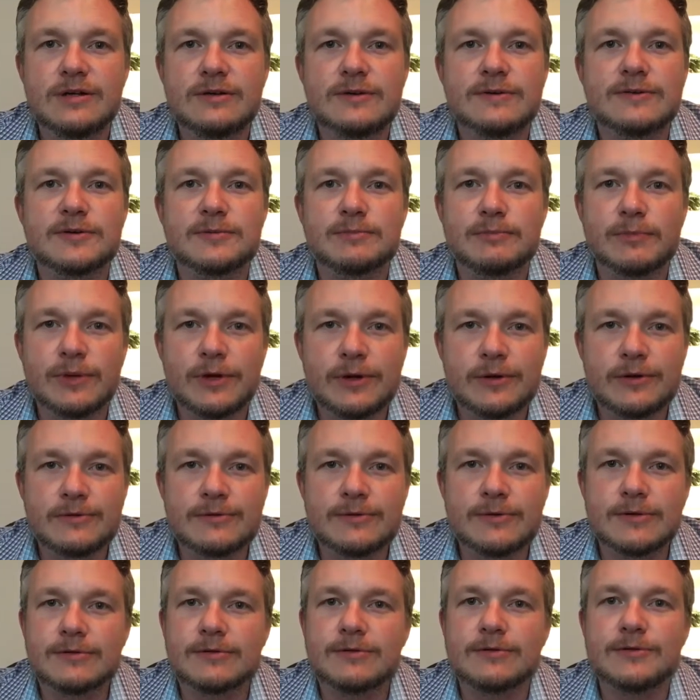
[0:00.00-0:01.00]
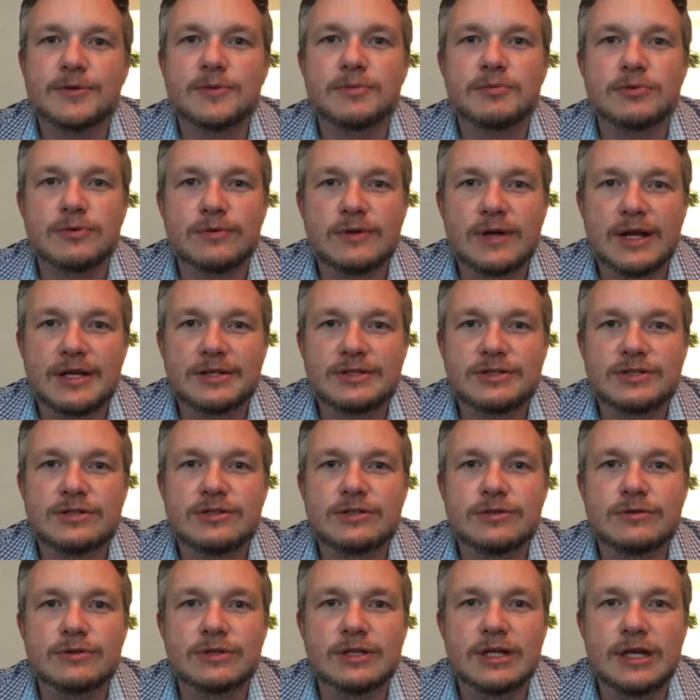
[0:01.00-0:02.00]
or a murderer or a
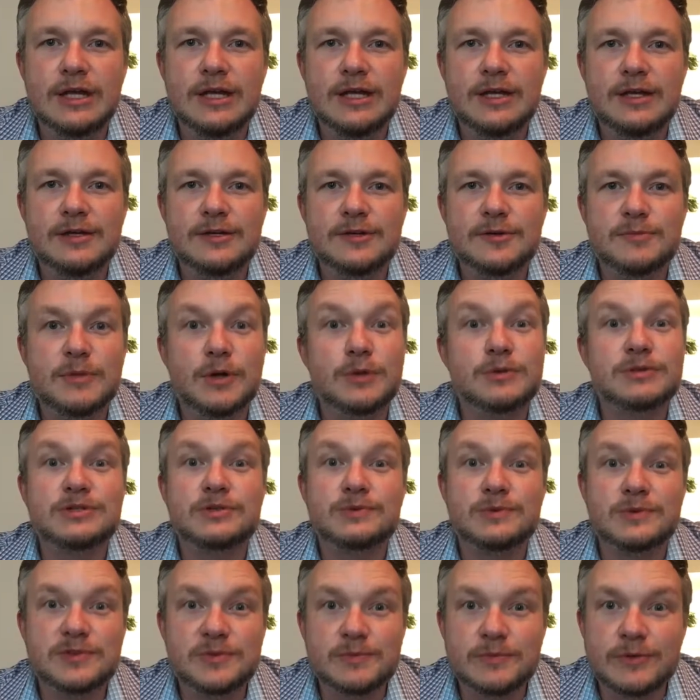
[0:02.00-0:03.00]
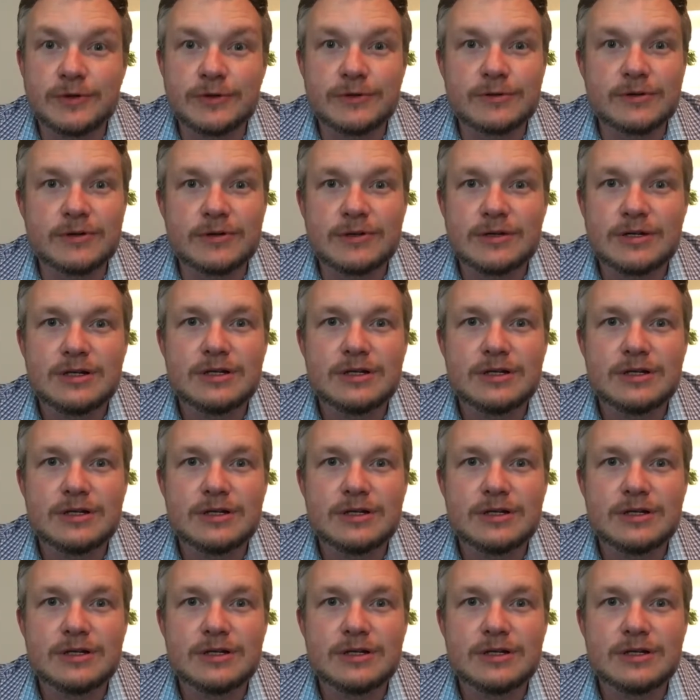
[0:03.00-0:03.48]
prostitute, Moses was a murderer.